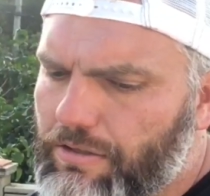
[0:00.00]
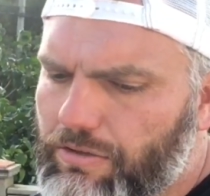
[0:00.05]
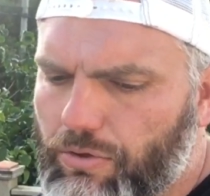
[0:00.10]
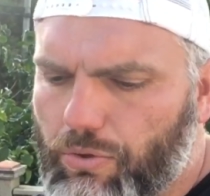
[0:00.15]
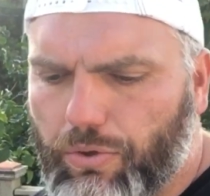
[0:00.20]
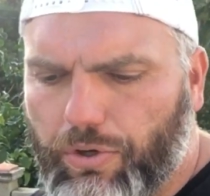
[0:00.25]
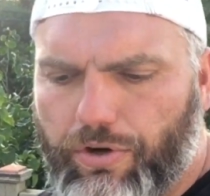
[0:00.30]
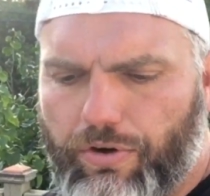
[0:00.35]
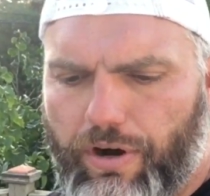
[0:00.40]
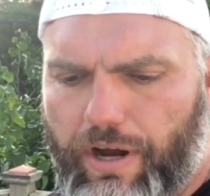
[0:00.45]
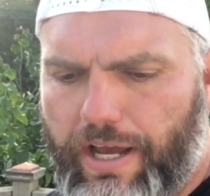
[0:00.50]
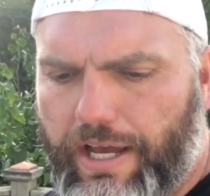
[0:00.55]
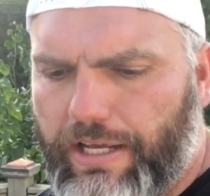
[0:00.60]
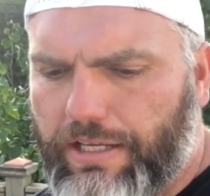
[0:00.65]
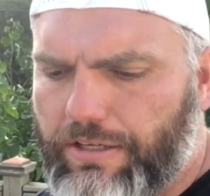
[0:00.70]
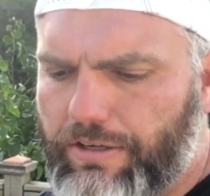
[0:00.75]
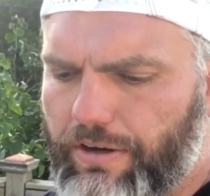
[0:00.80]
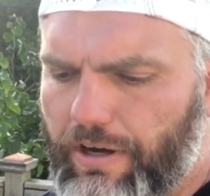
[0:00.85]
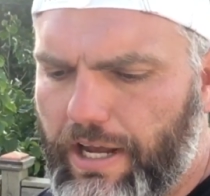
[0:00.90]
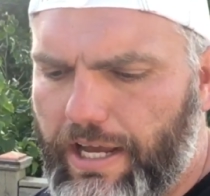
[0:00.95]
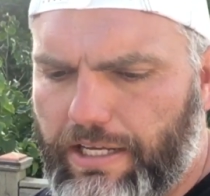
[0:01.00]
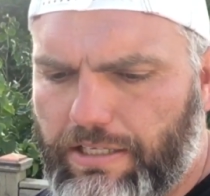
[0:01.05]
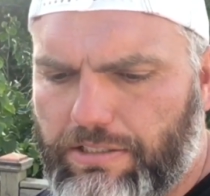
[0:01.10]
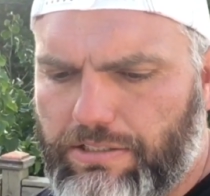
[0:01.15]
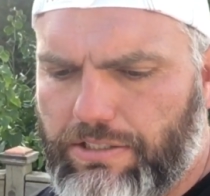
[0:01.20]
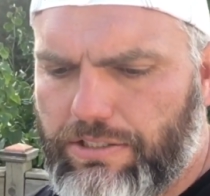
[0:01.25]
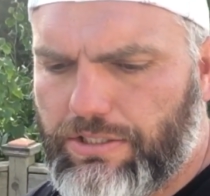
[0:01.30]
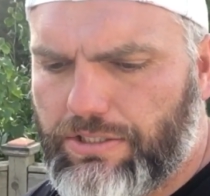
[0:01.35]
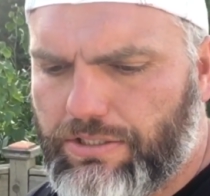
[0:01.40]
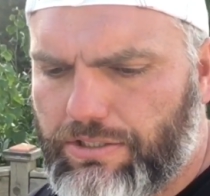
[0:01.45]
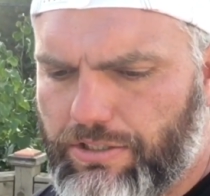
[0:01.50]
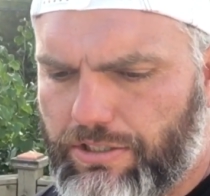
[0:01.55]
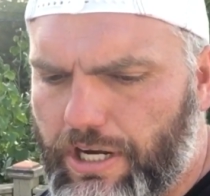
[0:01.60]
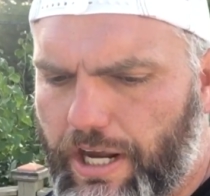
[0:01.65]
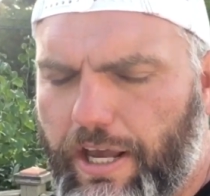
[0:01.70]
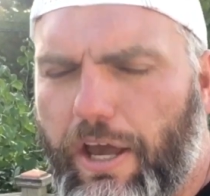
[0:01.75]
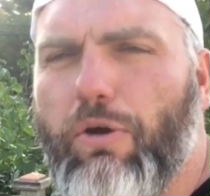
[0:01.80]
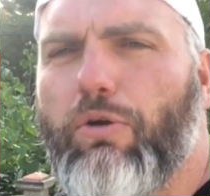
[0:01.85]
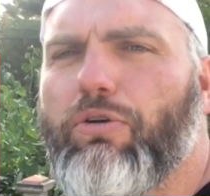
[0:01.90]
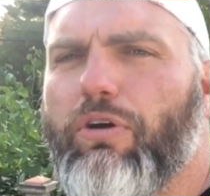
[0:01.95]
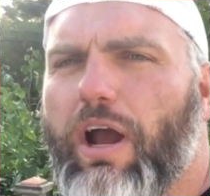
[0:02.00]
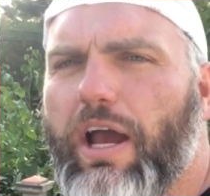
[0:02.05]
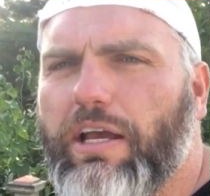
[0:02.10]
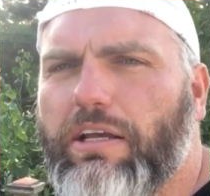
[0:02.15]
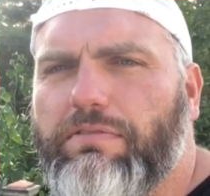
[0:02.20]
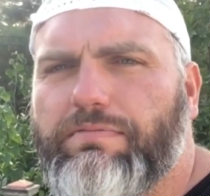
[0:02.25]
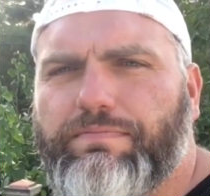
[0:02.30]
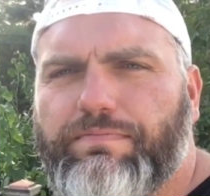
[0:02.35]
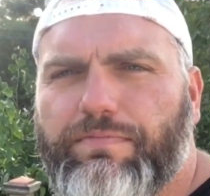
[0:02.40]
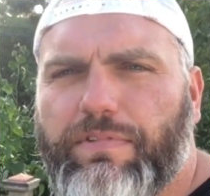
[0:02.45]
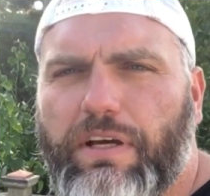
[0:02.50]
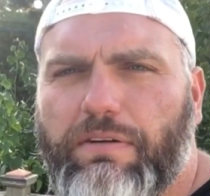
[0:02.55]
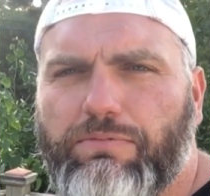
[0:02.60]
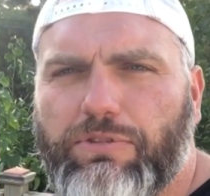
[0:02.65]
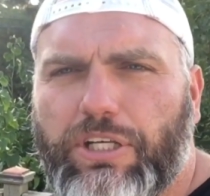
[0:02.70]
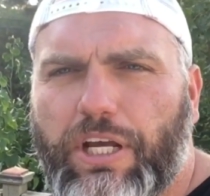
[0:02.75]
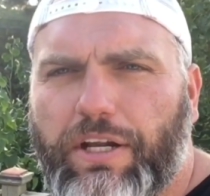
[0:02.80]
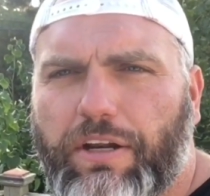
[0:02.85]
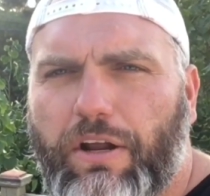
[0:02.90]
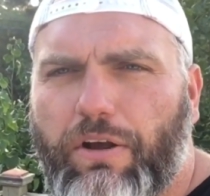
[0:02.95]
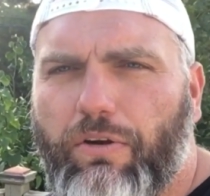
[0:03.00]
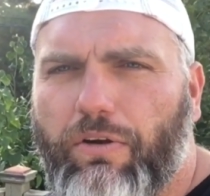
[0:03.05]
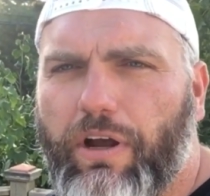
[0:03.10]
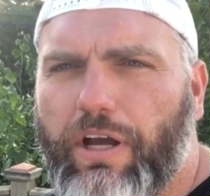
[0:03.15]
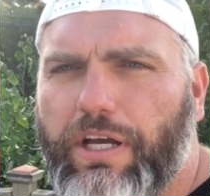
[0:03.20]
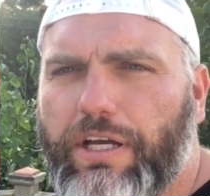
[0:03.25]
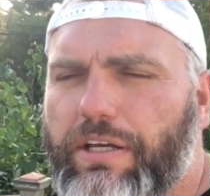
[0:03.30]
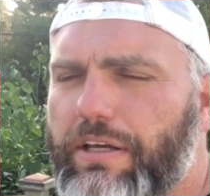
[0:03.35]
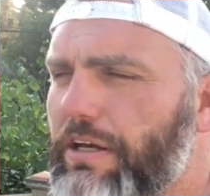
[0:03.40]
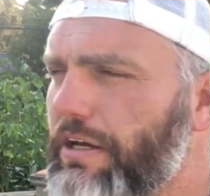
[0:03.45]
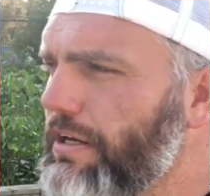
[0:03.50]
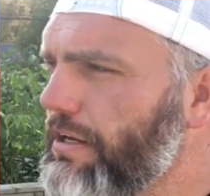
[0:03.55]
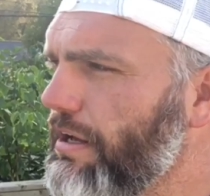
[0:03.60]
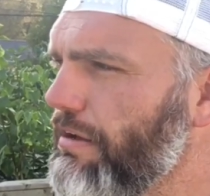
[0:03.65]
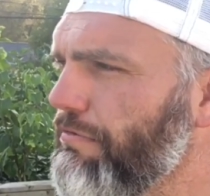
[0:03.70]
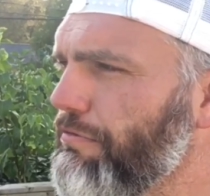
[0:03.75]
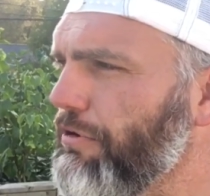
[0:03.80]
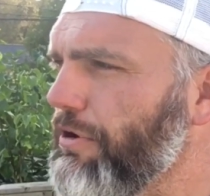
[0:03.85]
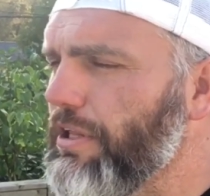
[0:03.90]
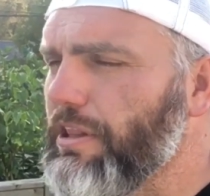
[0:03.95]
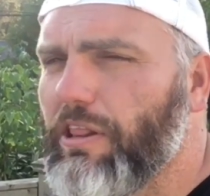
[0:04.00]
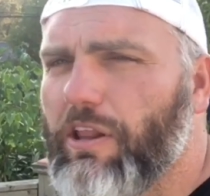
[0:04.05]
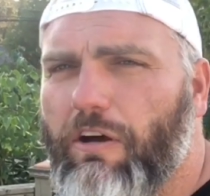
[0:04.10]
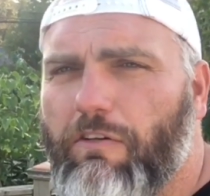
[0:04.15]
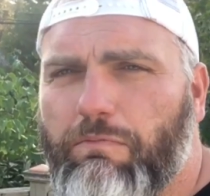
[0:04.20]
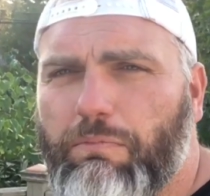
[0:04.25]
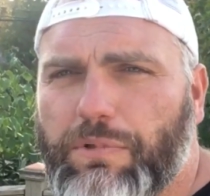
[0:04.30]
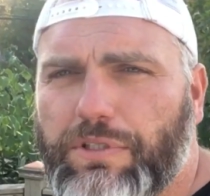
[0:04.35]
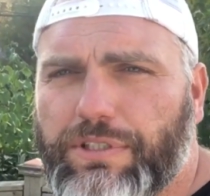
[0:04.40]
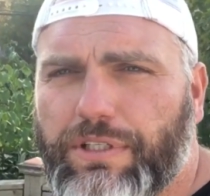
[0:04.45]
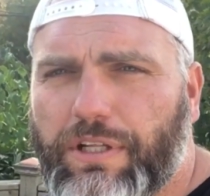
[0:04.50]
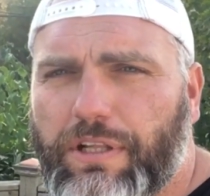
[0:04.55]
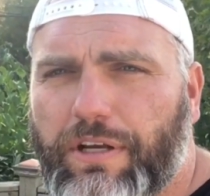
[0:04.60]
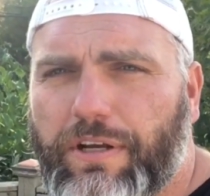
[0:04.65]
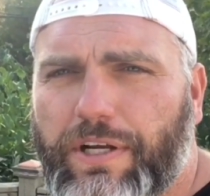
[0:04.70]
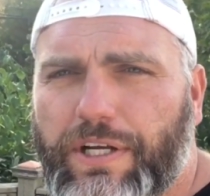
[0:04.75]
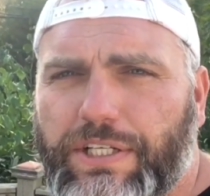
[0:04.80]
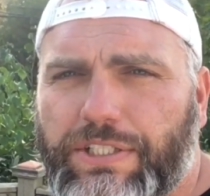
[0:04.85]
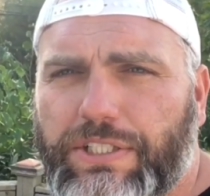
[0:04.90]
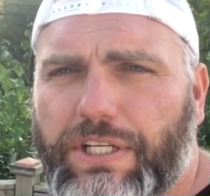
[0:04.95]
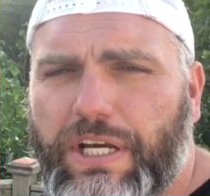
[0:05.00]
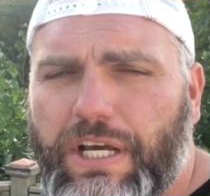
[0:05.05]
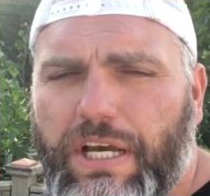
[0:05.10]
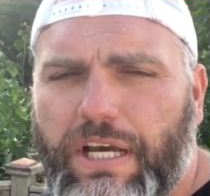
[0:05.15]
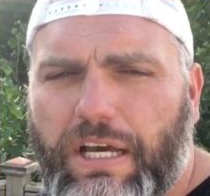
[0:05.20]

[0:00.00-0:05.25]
two of Craig's. Check out Craig. If you haven't checked out Craig, I freaking love him. He's hilarious.